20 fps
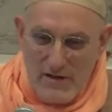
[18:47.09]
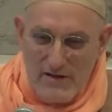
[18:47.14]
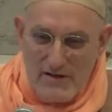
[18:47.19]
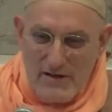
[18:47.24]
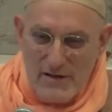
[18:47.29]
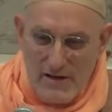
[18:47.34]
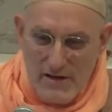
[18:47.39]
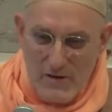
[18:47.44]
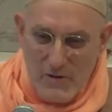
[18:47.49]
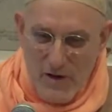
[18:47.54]

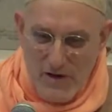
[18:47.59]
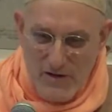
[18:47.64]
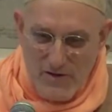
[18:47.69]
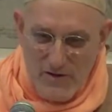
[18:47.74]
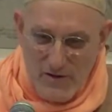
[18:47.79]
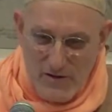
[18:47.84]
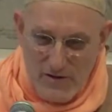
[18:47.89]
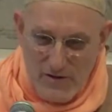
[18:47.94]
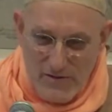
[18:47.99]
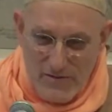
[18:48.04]
It may be
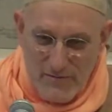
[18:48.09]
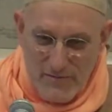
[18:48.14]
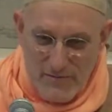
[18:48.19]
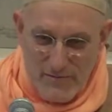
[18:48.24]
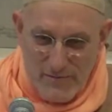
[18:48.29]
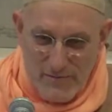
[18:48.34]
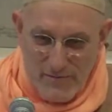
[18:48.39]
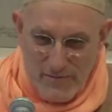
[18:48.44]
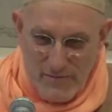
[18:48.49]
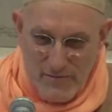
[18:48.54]
a silly
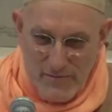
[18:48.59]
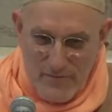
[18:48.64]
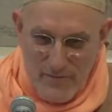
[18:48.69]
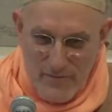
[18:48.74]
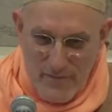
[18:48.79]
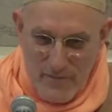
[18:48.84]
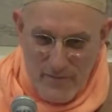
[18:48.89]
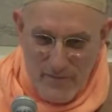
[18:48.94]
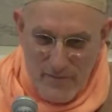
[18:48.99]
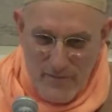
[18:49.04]
question.
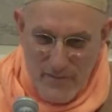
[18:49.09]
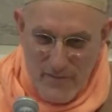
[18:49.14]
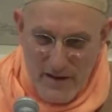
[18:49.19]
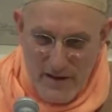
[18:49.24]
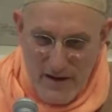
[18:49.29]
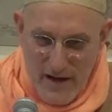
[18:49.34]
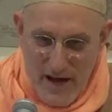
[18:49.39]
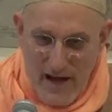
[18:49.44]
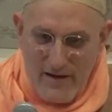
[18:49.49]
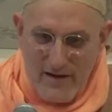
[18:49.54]

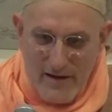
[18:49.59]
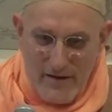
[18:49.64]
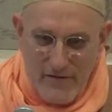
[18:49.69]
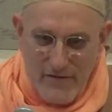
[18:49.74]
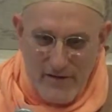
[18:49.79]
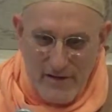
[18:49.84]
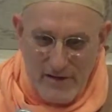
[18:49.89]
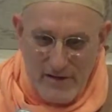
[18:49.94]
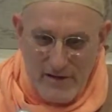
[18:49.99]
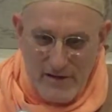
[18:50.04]

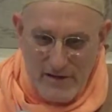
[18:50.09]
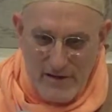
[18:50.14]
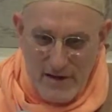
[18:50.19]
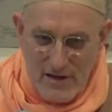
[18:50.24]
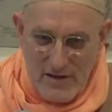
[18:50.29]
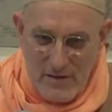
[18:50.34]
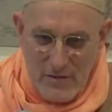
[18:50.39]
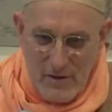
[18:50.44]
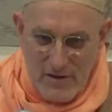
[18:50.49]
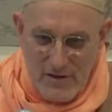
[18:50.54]
And
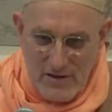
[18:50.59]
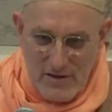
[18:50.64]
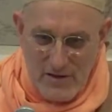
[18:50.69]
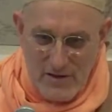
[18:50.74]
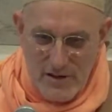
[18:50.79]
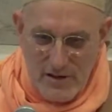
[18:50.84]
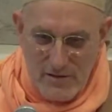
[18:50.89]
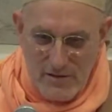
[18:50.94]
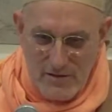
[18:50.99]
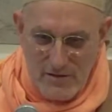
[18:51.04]
if it is a
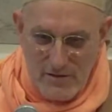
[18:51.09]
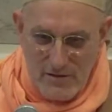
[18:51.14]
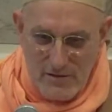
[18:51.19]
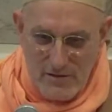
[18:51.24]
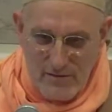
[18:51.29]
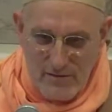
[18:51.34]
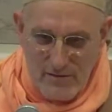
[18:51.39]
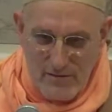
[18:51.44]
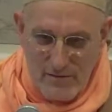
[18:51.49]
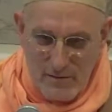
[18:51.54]
silly
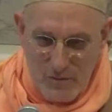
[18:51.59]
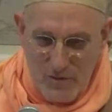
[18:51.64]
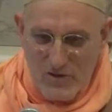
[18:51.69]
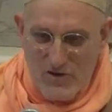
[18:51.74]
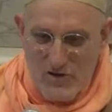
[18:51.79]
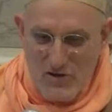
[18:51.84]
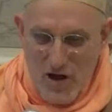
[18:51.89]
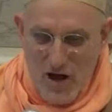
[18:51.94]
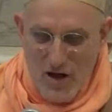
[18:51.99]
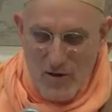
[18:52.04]
question, then
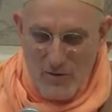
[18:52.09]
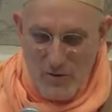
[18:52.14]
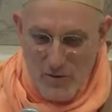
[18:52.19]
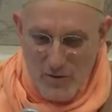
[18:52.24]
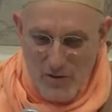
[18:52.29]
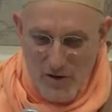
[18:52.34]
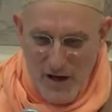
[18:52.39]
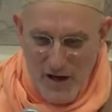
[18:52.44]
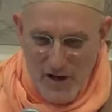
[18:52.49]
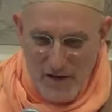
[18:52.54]

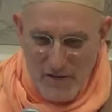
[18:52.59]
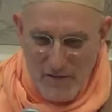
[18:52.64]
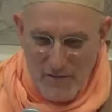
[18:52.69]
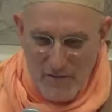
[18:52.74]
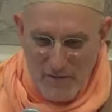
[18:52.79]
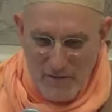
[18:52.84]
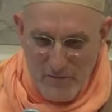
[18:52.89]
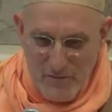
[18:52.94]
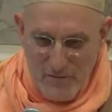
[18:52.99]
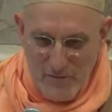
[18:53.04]
we'll
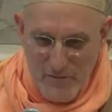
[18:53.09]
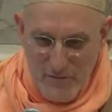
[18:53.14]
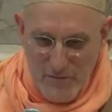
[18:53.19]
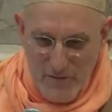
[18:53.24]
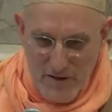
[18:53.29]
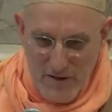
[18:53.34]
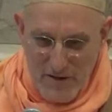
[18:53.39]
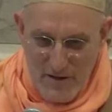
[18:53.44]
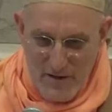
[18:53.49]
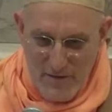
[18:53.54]
stop, okay.
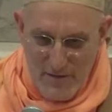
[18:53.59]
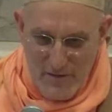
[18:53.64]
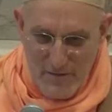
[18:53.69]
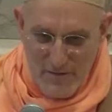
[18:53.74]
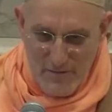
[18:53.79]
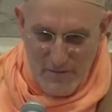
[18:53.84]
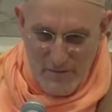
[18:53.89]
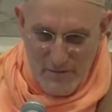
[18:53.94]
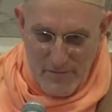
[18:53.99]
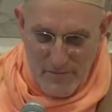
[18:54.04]
So
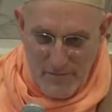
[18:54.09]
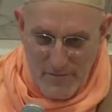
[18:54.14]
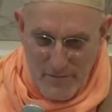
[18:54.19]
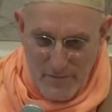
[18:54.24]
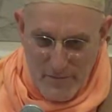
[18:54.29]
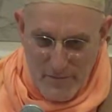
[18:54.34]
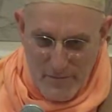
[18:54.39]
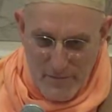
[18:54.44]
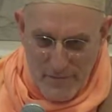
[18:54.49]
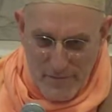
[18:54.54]
if we
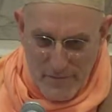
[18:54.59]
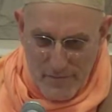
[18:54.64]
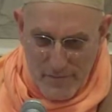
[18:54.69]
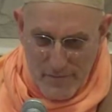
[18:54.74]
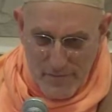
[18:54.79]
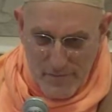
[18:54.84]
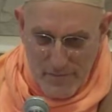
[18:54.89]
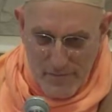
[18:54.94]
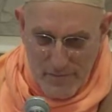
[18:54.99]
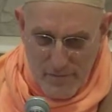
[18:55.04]
compare
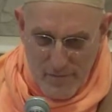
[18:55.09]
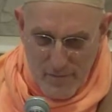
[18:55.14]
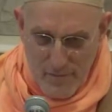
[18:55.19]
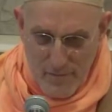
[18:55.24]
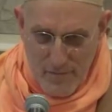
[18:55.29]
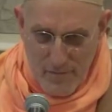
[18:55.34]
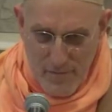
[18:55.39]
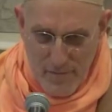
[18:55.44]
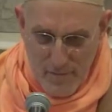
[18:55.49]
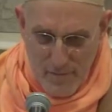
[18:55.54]
this
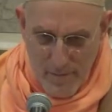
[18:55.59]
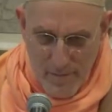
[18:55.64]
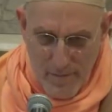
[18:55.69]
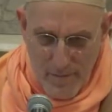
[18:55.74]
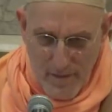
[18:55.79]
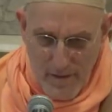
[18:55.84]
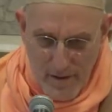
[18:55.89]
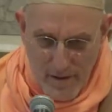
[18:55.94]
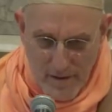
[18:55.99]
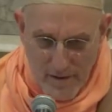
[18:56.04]

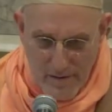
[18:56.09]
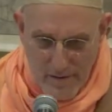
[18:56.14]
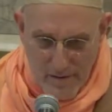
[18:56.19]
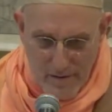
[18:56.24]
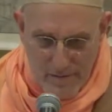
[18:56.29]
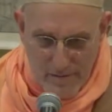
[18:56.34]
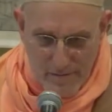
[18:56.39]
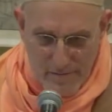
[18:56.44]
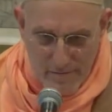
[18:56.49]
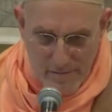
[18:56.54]
one-time
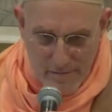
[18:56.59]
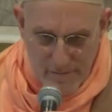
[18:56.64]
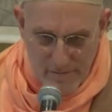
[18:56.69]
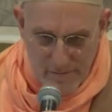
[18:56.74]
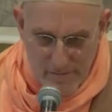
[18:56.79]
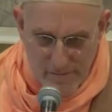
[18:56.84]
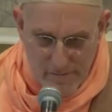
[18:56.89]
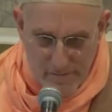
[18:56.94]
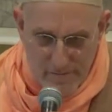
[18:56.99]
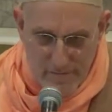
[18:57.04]
chanters
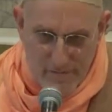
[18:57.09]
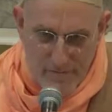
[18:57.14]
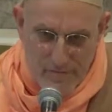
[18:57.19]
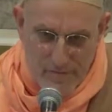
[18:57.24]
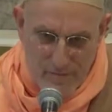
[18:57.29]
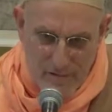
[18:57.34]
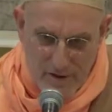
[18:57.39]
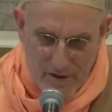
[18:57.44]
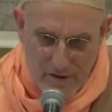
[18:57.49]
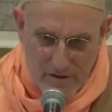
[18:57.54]
in the
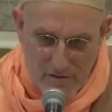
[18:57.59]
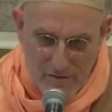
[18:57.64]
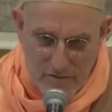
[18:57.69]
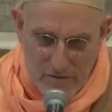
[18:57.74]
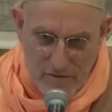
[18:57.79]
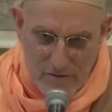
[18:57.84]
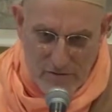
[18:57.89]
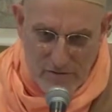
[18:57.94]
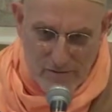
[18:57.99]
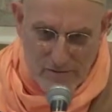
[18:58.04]

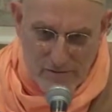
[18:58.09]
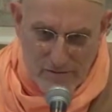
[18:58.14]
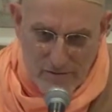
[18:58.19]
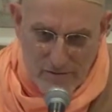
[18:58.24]
Harina,